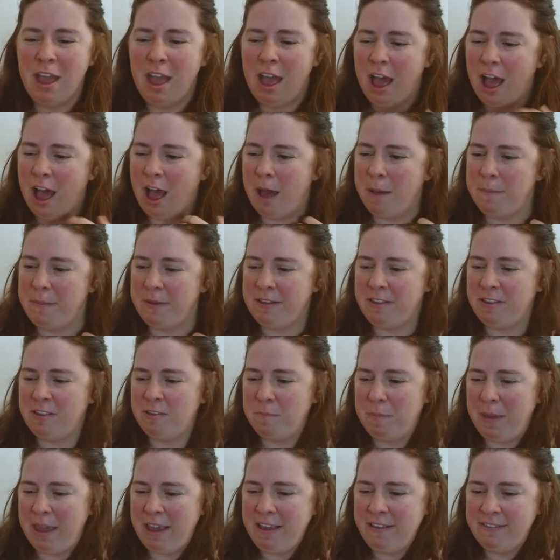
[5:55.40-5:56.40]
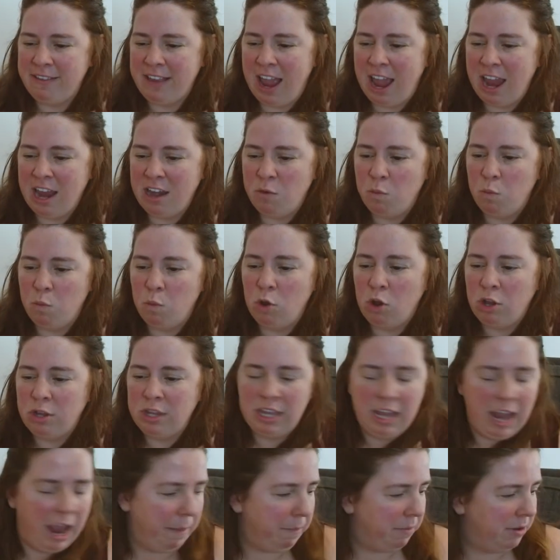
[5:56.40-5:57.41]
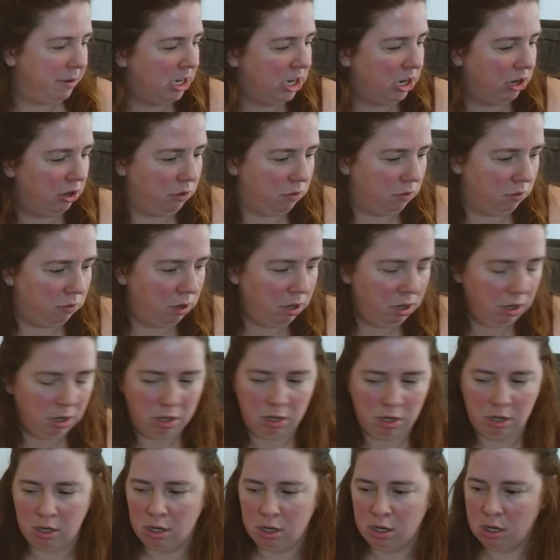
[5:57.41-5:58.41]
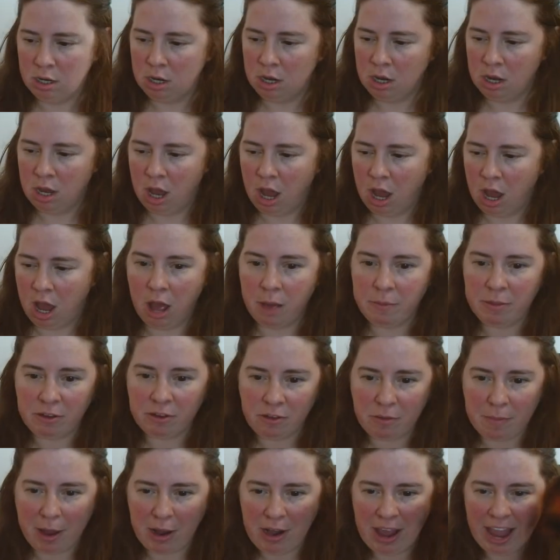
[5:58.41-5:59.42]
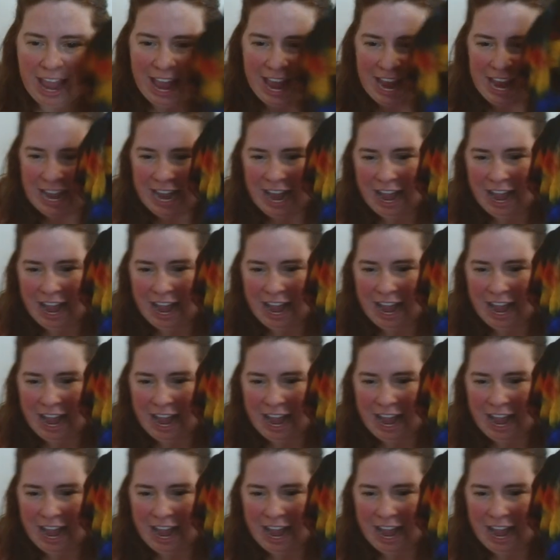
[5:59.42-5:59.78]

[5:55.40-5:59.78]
Um, it's Space Dyed Wool Neptune. Um, there's about eight